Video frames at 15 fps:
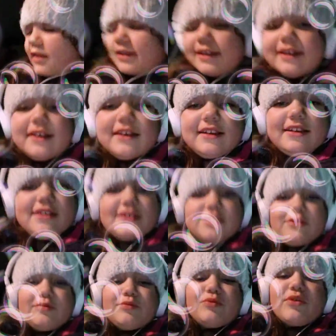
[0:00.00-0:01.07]
He's
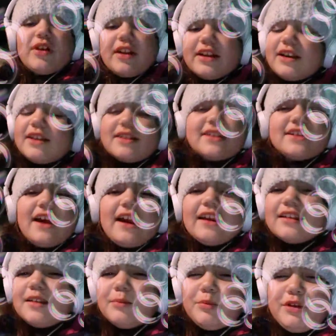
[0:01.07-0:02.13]
really
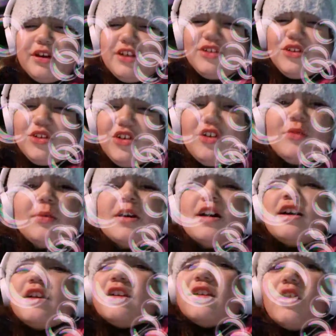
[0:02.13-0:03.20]
excited to be on YouTube.
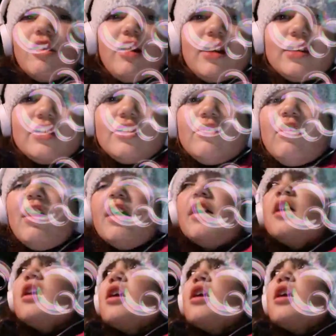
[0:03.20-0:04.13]
No idea why.